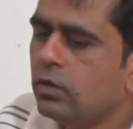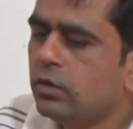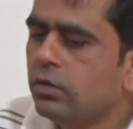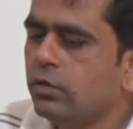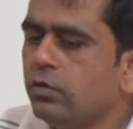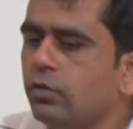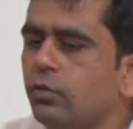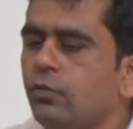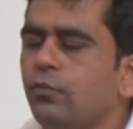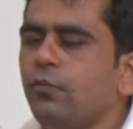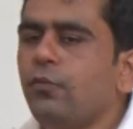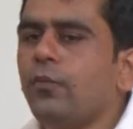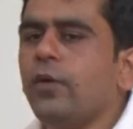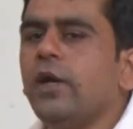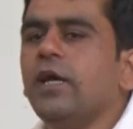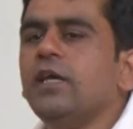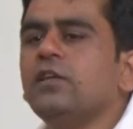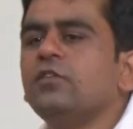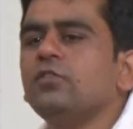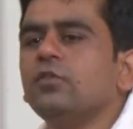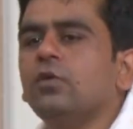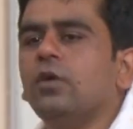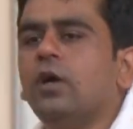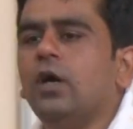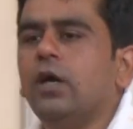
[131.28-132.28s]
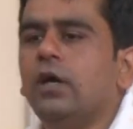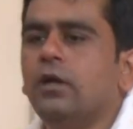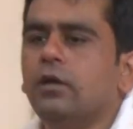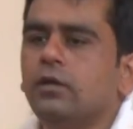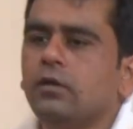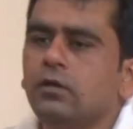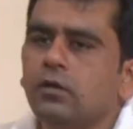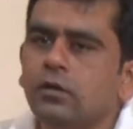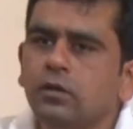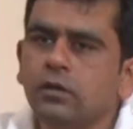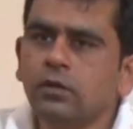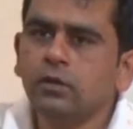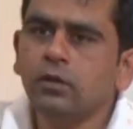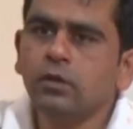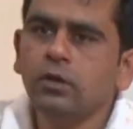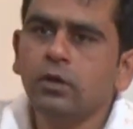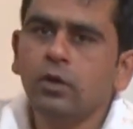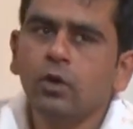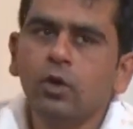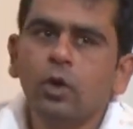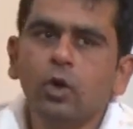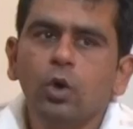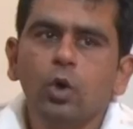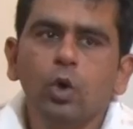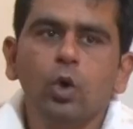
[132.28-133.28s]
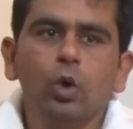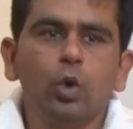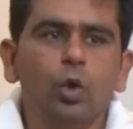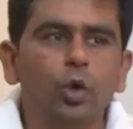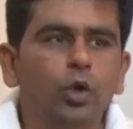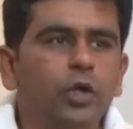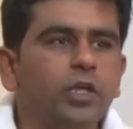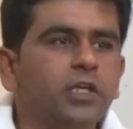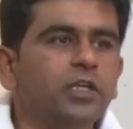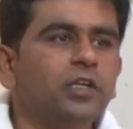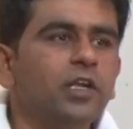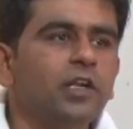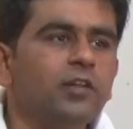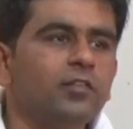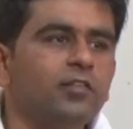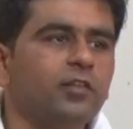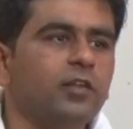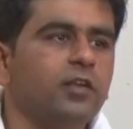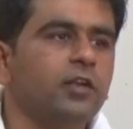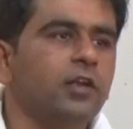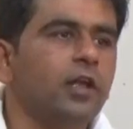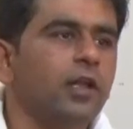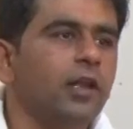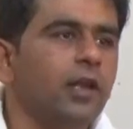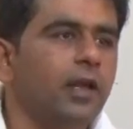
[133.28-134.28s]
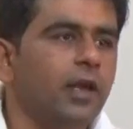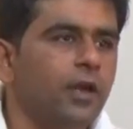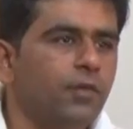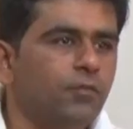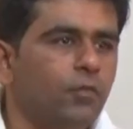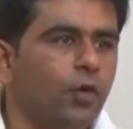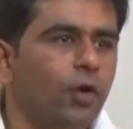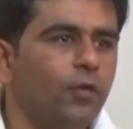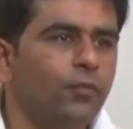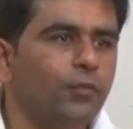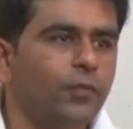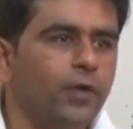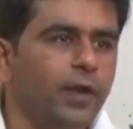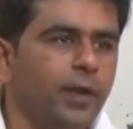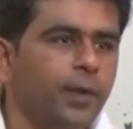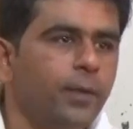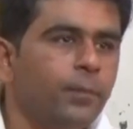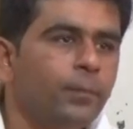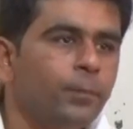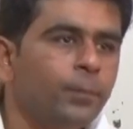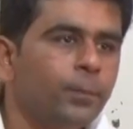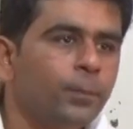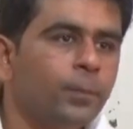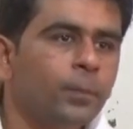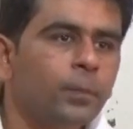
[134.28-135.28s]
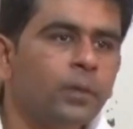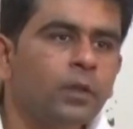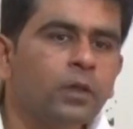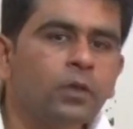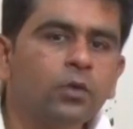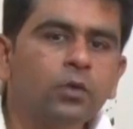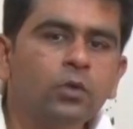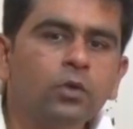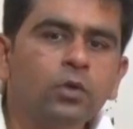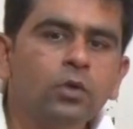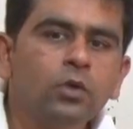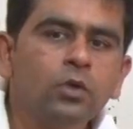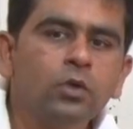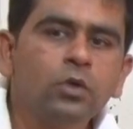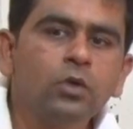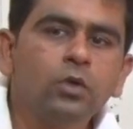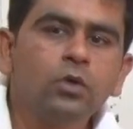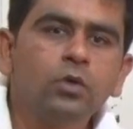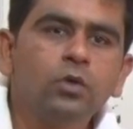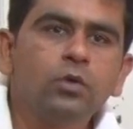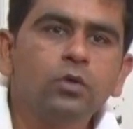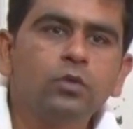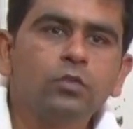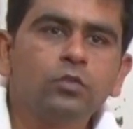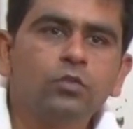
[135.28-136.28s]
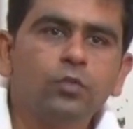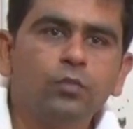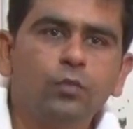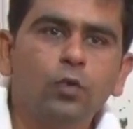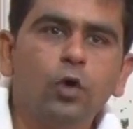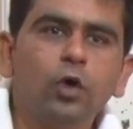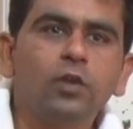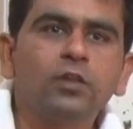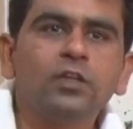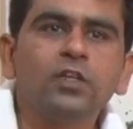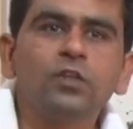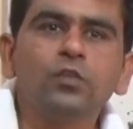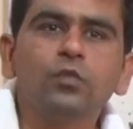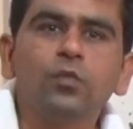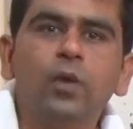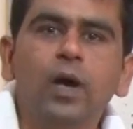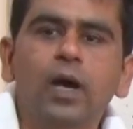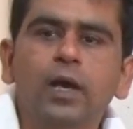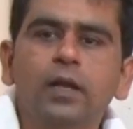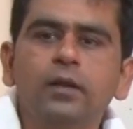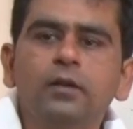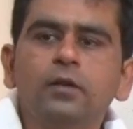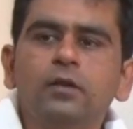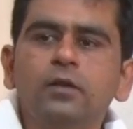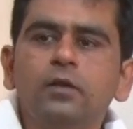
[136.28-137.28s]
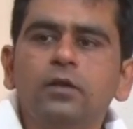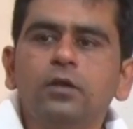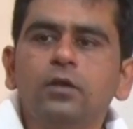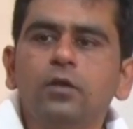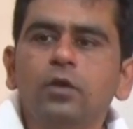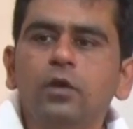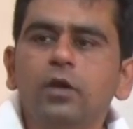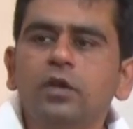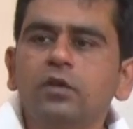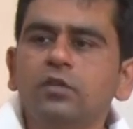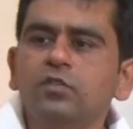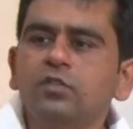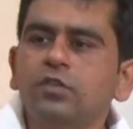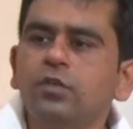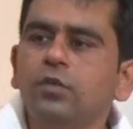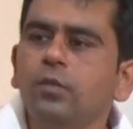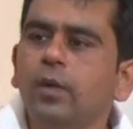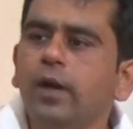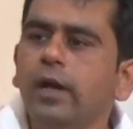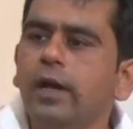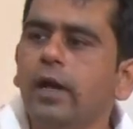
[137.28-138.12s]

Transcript: to fetch your original signal m of t. So for this one, your receiver